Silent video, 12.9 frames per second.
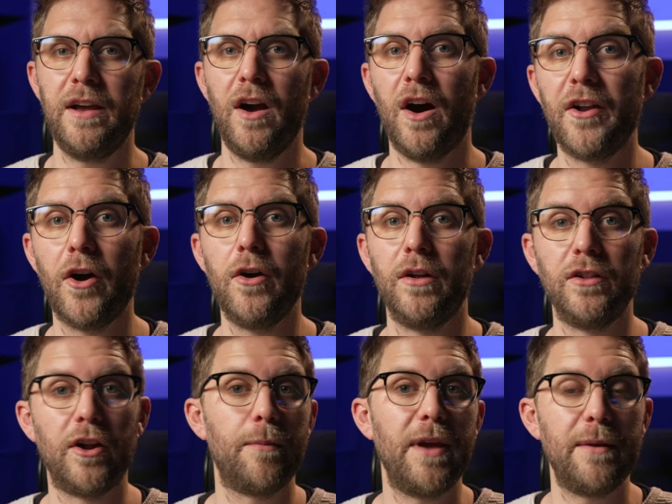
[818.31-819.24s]
I know a
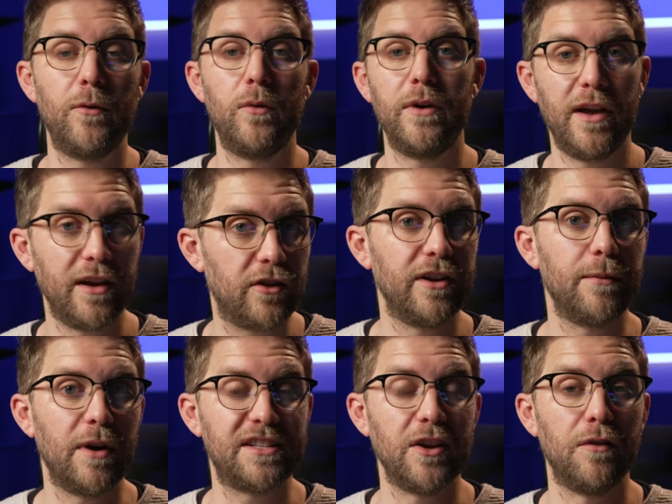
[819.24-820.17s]
lot of people, including
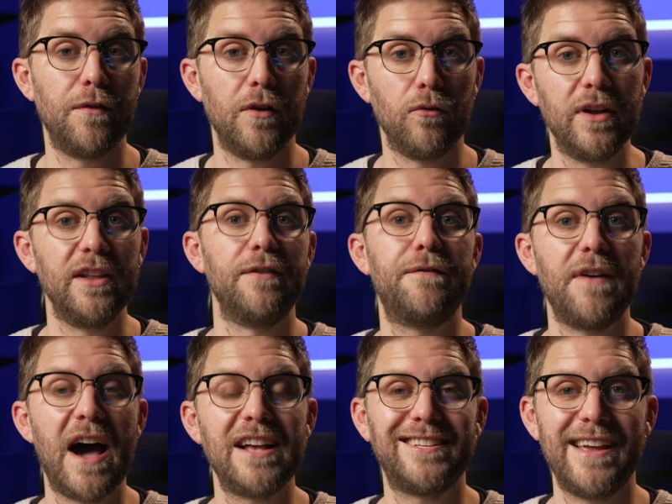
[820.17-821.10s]
myself, are really
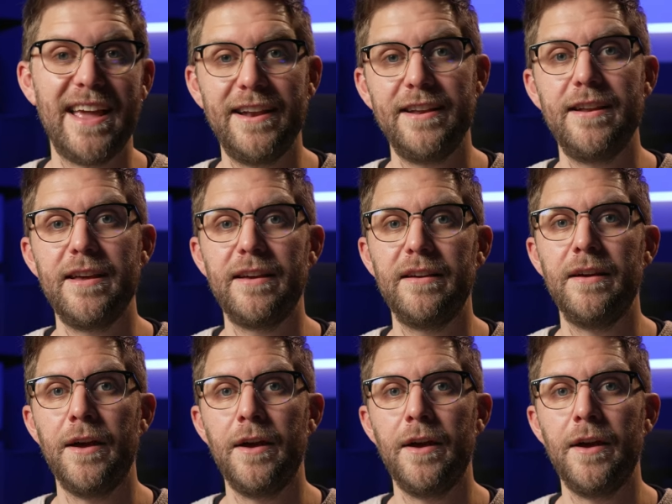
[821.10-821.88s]
fast at editing